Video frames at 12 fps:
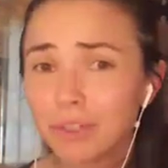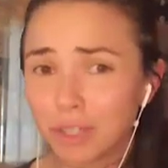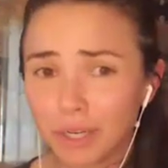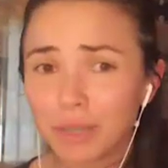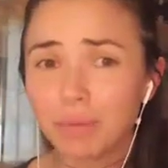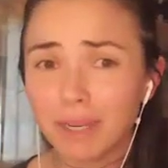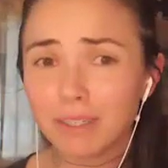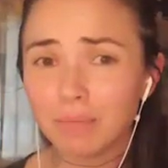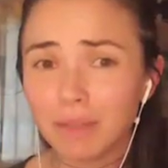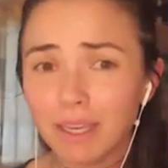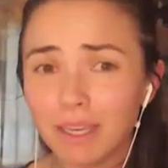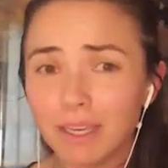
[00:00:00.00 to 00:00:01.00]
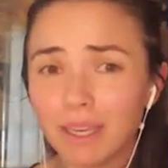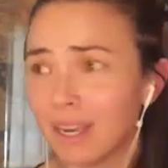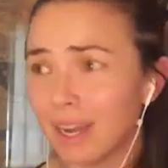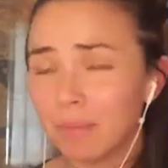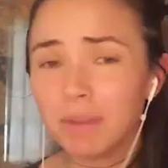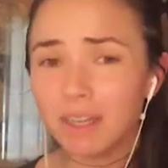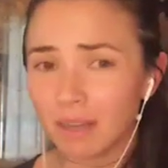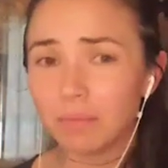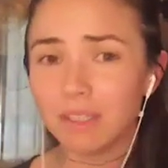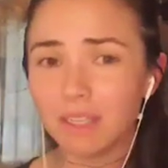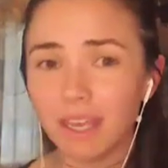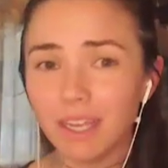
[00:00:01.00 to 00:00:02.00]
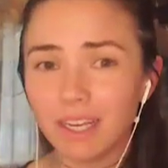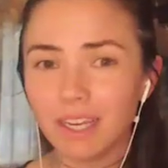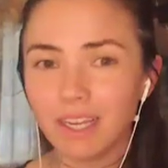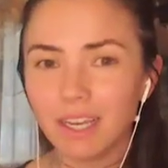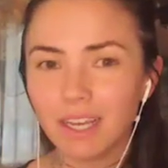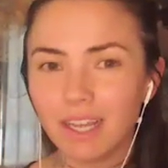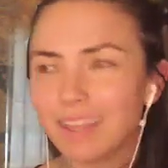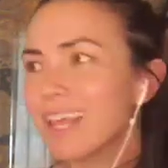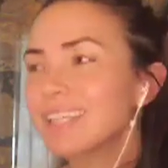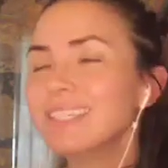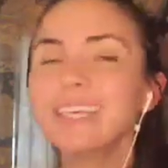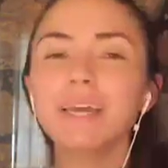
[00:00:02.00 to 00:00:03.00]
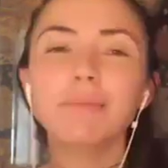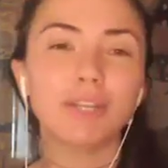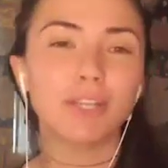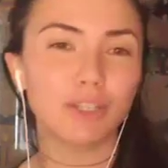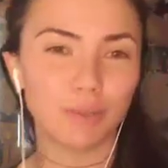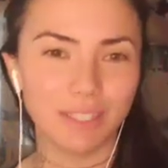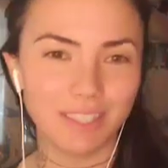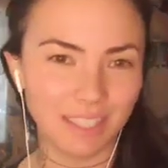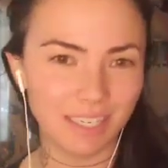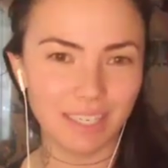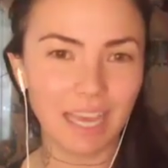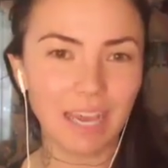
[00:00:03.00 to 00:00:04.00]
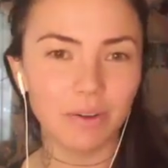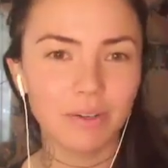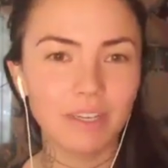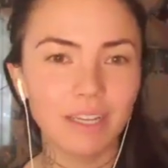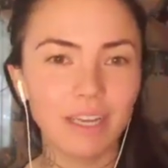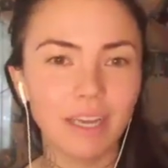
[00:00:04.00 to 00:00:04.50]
triggered by something and I'm in an upset, the last thing I'm going to do is sit down.